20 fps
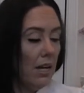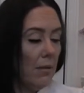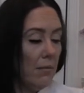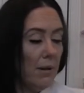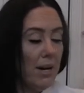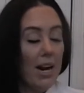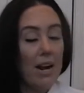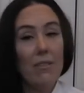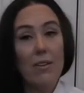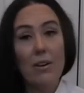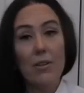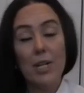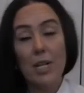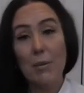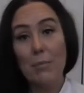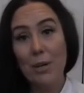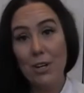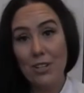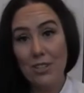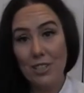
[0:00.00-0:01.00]
but I've already
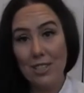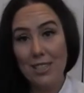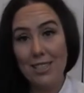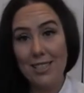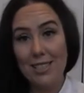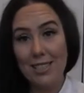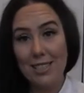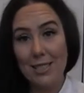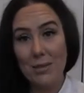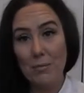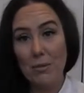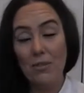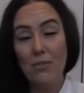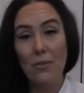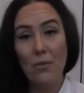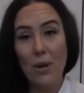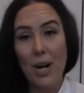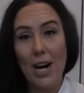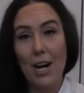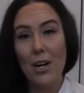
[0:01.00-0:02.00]
purchased it
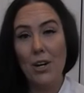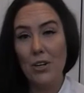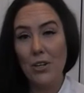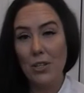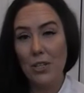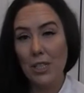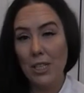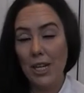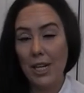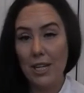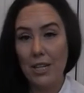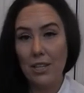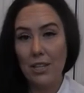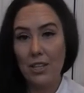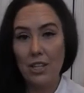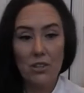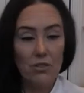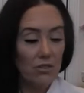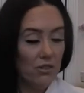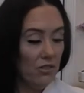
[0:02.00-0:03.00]
before I heard like
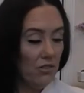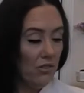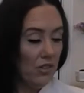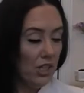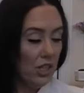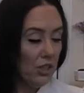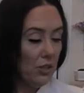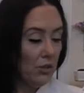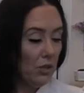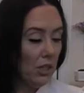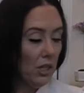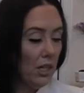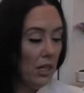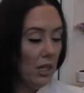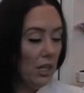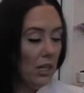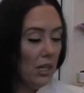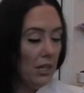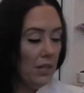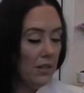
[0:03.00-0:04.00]
their reveal.
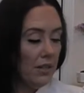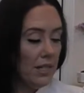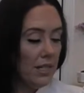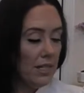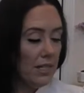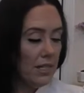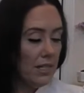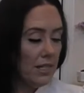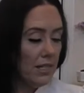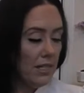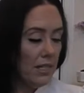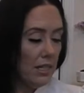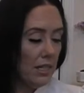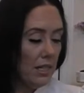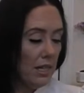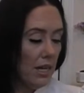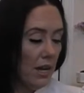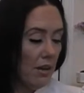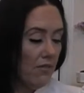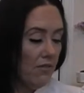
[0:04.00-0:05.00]
This is
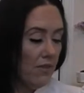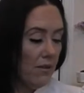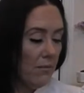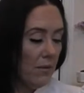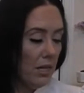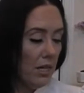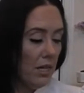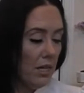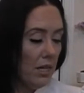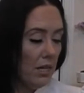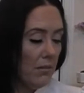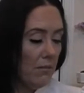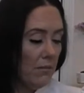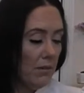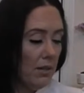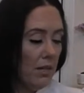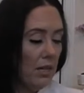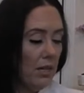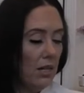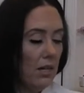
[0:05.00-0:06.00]
the feminine,
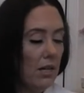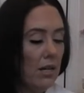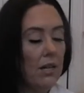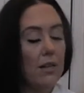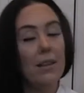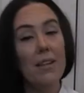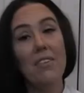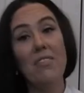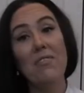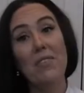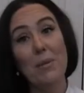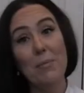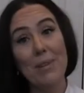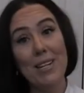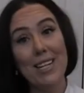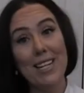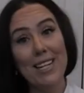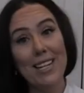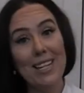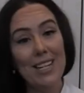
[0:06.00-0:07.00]
the
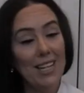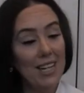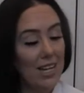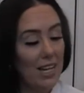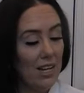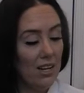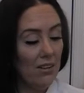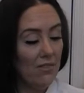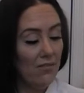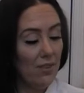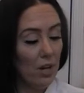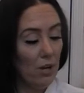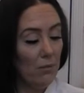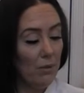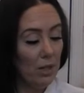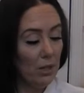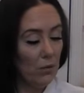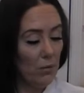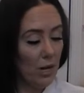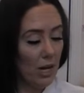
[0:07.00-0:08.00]
feminine
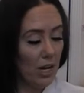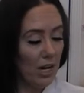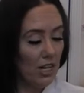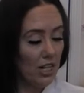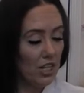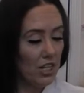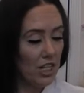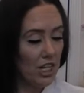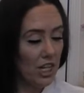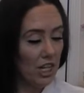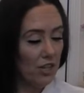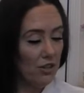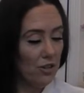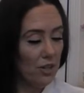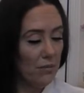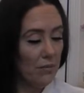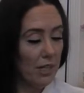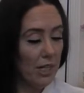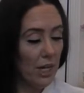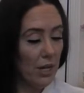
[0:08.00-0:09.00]
foaming wash and
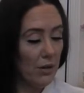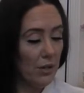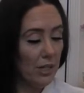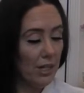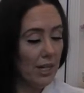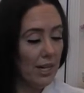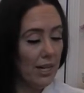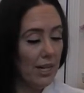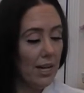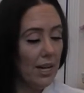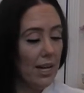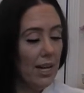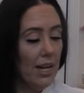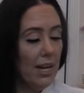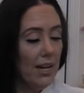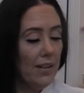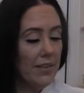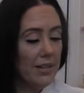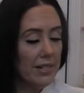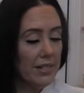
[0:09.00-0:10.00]
creamy coconut.
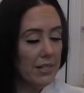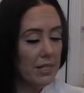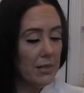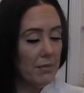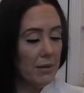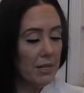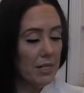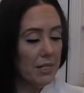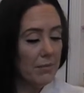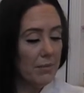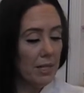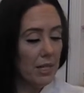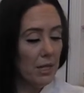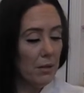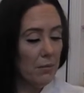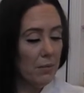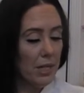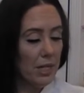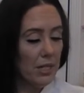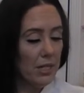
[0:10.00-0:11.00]
This is supposed to be
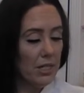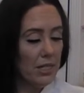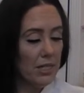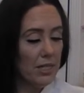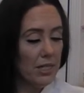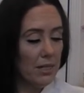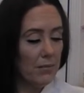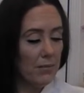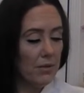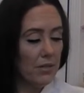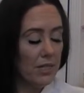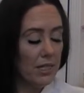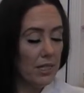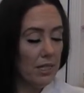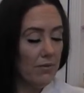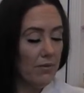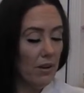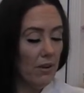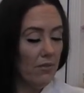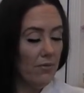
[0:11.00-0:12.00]
compared to Summer's
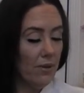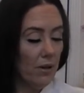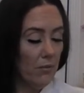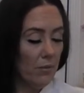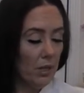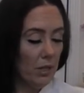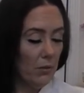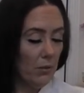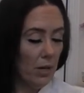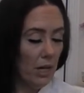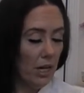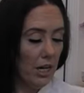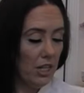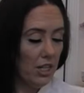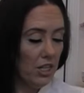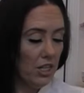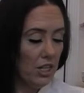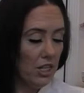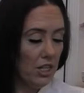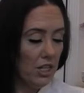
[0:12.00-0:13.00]
Eve foaming
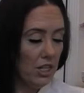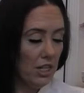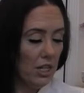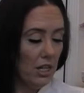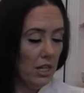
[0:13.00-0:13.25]
wash.